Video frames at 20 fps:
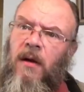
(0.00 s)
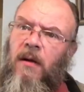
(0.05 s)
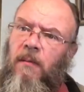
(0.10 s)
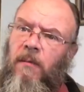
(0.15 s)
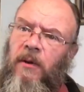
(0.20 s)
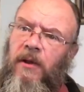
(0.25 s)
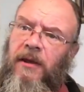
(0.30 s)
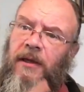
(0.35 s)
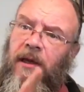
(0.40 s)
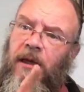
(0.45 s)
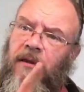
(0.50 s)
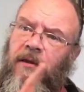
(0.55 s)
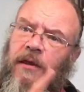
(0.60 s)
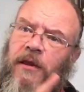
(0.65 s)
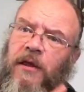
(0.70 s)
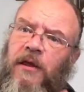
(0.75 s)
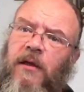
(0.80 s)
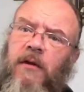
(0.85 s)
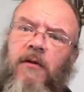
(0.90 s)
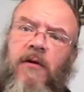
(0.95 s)
But the other
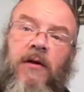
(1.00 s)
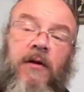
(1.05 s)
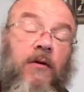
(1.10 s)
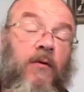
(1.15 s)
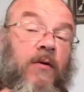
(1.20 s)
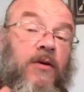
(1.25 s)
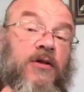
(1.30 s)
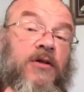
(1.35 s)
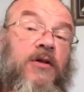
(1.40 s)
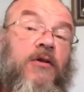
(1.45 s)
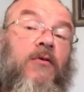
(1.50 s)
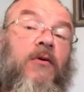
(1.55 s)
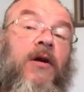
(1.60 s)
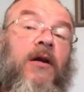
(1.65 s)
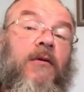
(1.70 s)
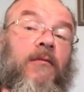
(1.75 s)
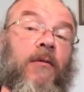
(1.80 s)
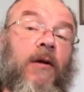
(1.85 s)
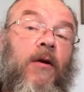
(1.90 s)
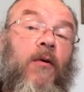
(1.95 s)
thing you can do is you
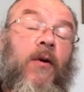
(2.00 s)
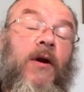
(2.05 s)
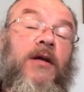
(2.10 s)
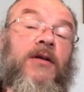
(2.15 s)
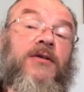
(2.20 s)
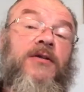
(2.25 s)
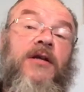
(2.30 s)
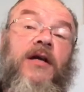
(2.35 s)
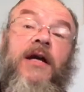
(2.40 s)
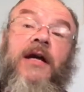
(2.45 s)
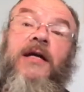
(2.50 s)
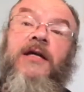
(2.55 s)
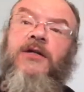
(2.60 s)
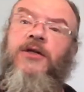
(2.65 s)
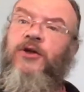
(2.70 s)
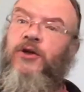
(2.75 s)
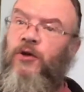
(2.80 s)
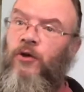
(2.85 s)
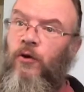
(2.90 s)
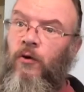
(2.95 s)
can request a
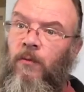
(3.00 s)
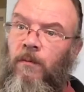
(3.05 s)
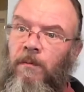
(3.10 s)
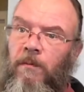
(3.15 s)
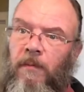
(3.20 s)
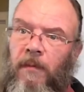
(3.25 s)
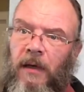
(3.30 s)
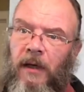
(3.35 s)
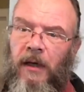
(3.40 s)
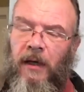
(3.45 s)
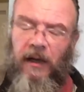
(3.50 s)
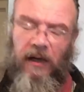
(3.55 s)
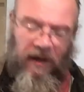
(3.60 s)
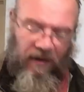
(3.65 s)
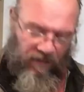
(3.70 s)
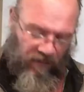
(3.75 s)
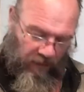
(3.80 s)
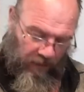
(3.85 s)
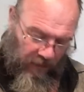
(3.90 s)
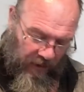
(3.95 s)
Zoom meeting,
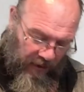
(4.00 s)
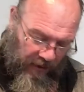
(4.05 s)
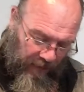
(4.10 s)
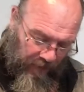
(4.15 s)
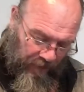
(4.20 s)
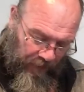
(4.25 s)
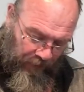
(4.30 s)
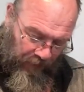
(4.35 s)
everybody.